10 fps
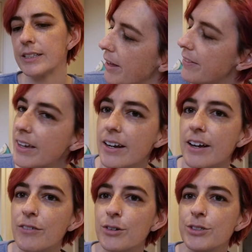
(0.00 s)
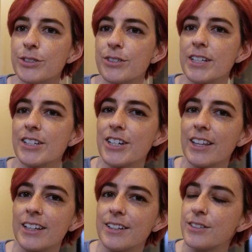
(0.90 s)
And then I've also sketched
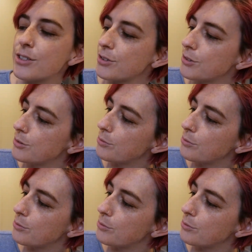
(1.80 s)
out these 2,